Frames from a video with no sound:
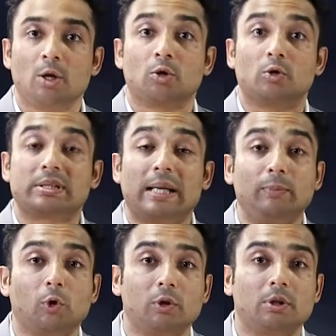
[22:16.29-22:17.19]
So
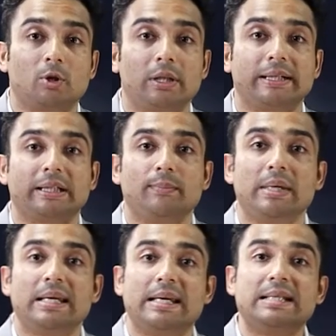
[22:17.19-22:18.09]
subtotal
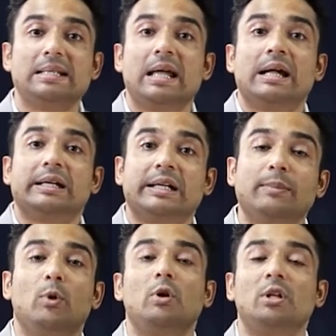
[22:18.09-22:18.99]
colectomy is
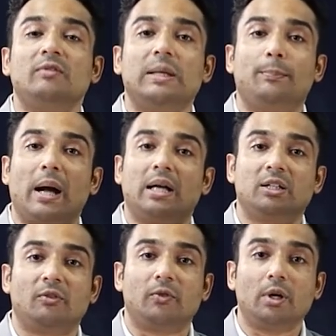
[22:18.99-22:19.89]
removal of the
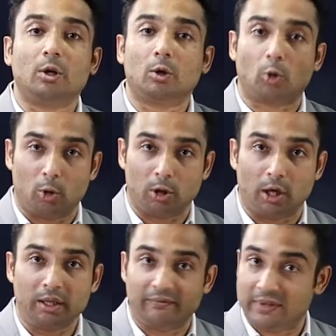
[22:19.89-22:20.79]
part of a
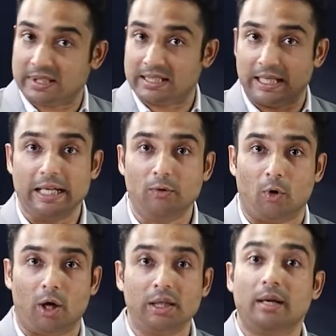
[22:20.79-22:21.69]
colon which is
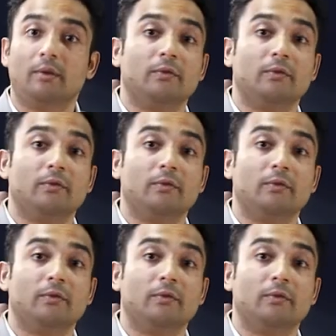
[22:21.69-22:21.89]
involved,